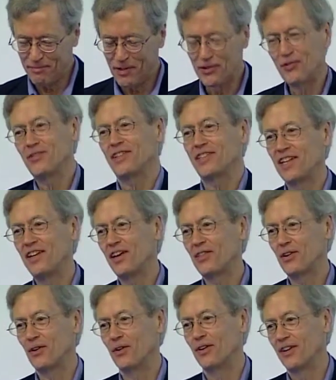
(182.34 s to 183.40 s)
but there is
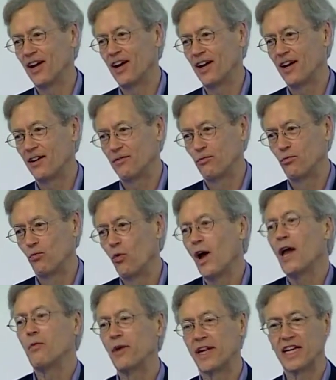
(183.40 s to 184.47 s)
another uh,
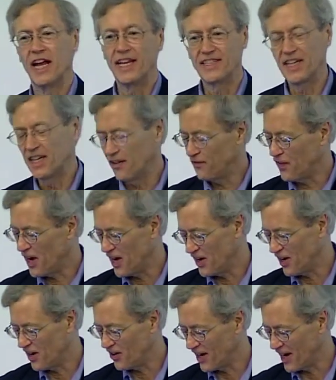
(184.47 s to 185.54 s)
way we could identify
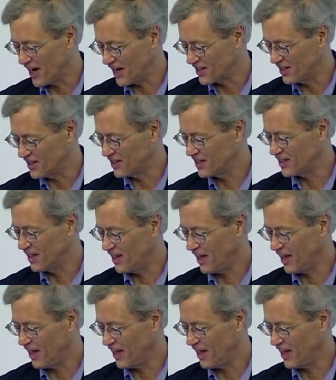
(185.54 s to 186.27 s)
our actions,